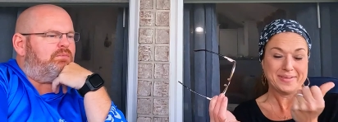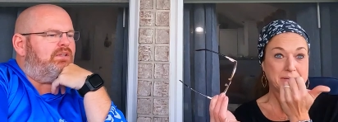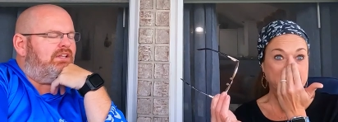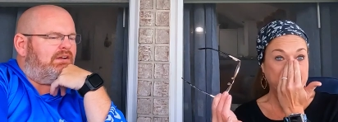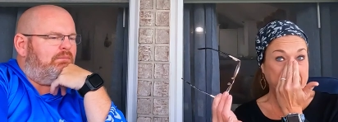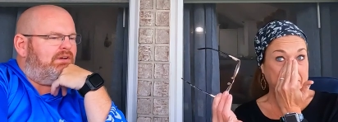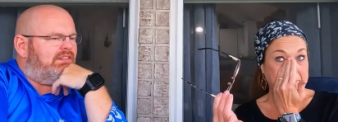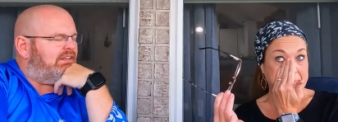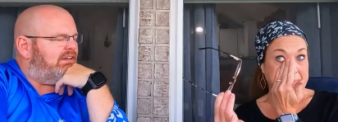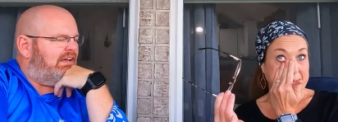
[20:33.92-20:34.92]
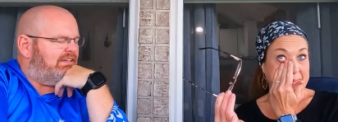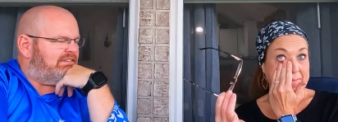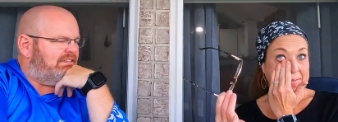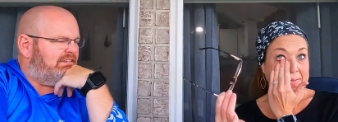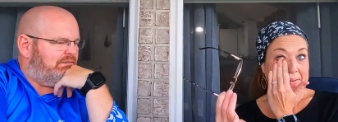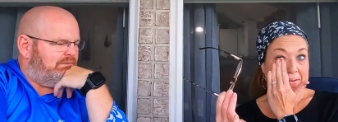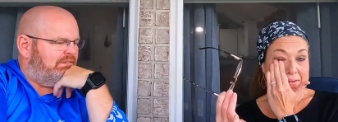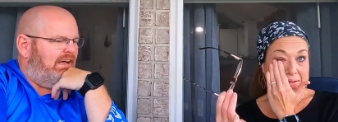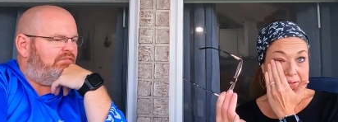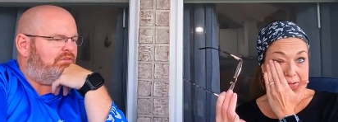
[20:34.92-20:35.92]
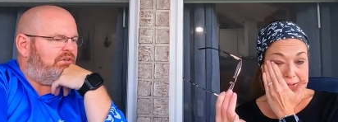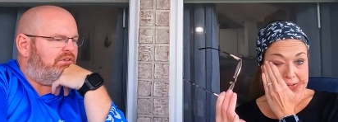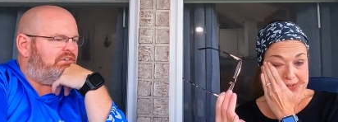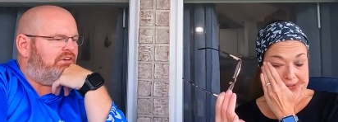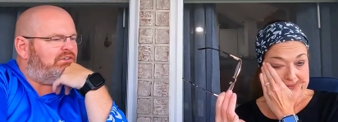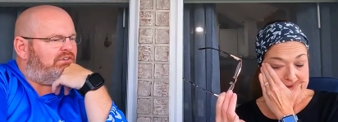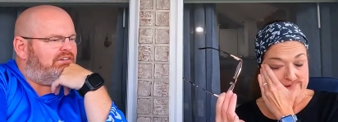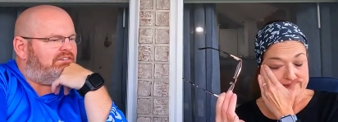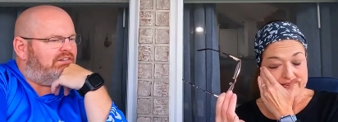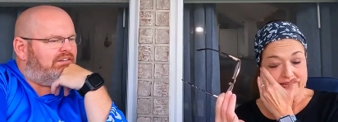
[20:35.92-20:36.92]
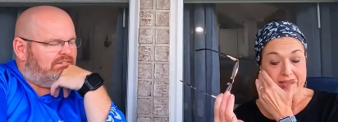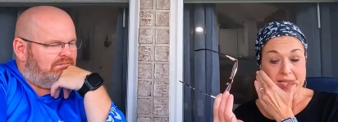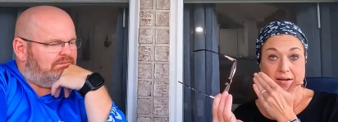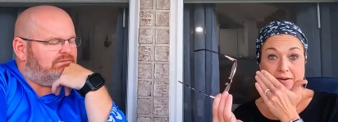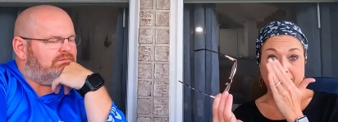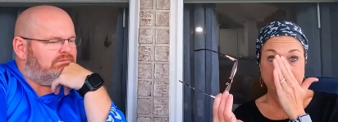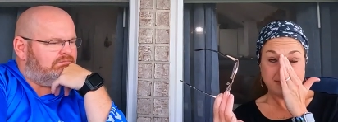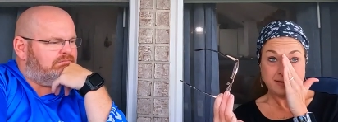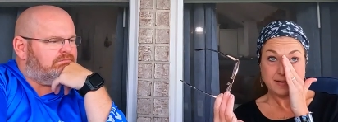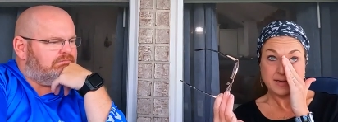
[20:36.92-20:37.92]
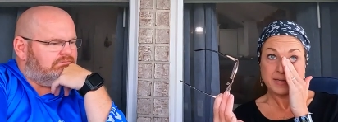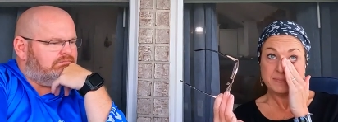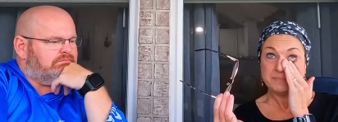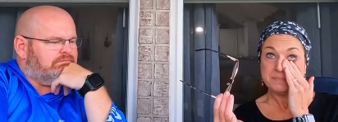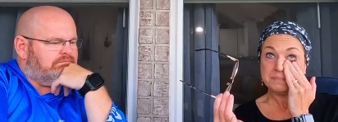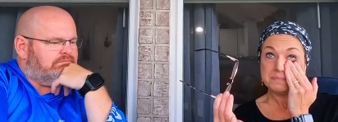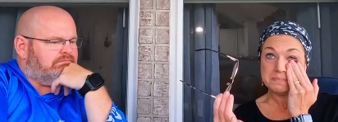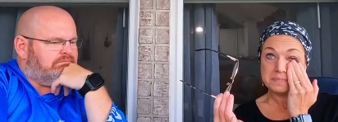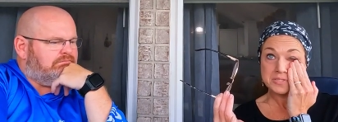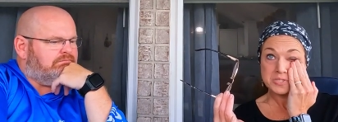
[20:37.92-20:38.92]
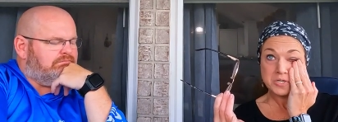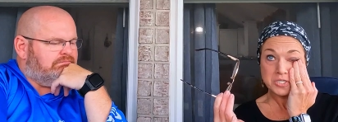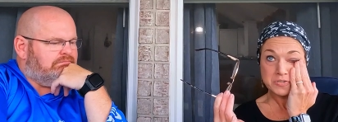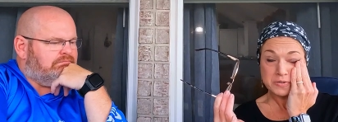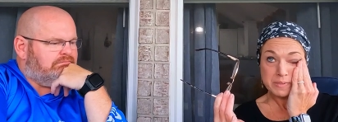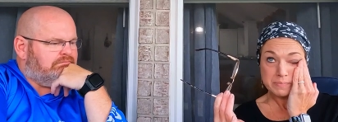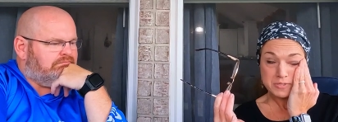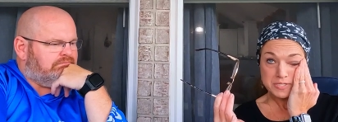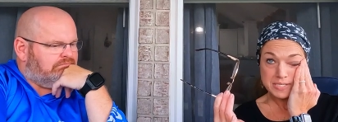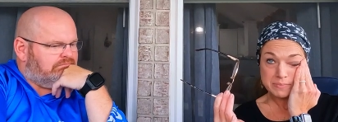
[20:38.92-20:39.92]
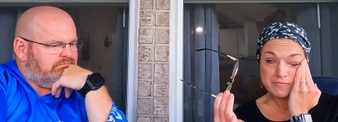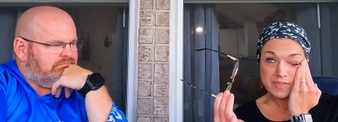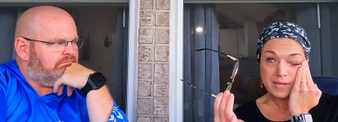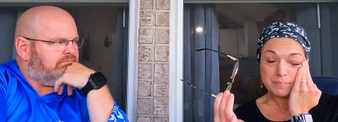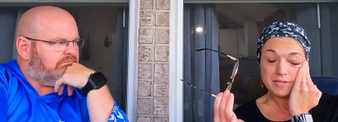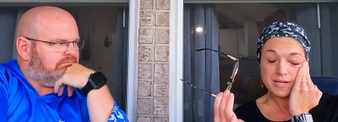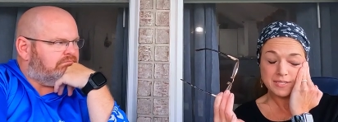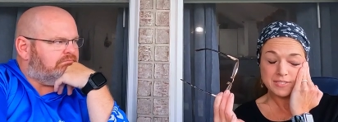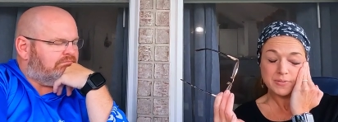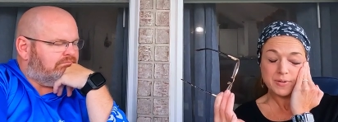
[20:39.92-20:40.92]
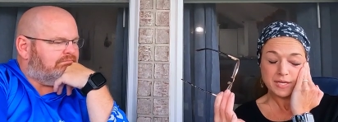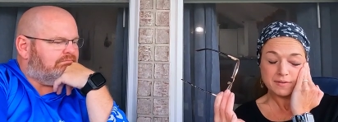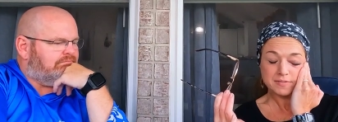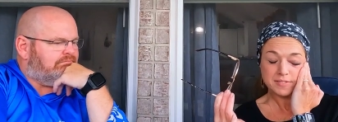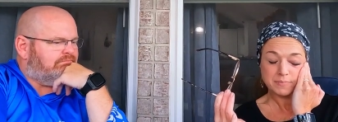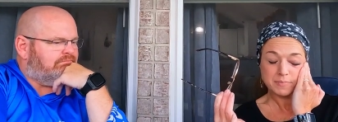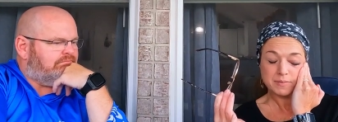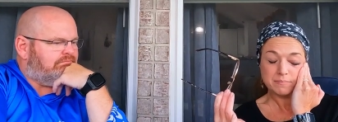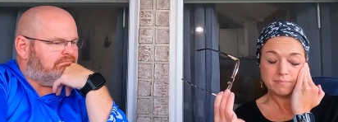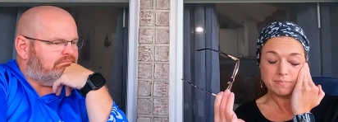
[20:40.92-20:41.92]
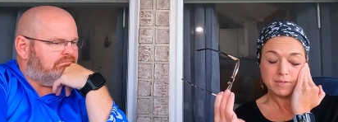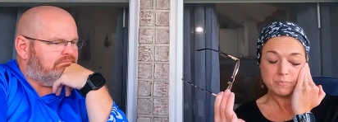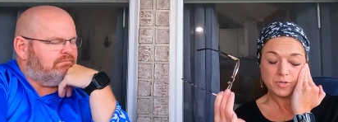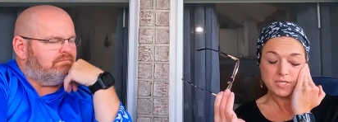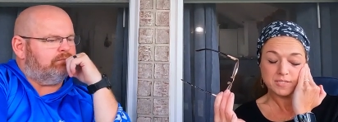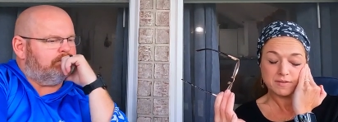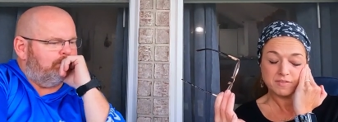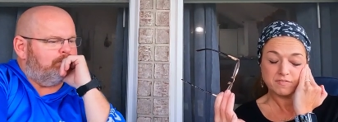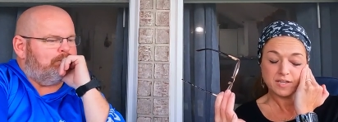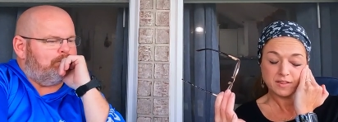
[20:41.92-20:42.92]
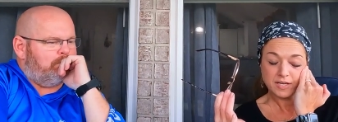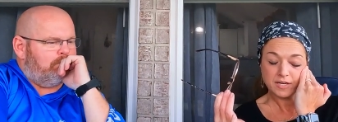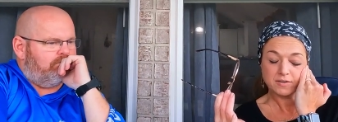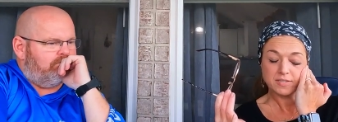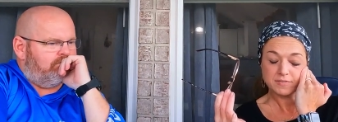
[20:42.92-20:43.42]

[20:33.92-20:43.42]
Speaker 1: spent like a month in ICU after yeah, surgery, and on a ventilator,
Speaker 2: and um, mm it's hard to remember some of that, but I do have some of the memories of the ventilator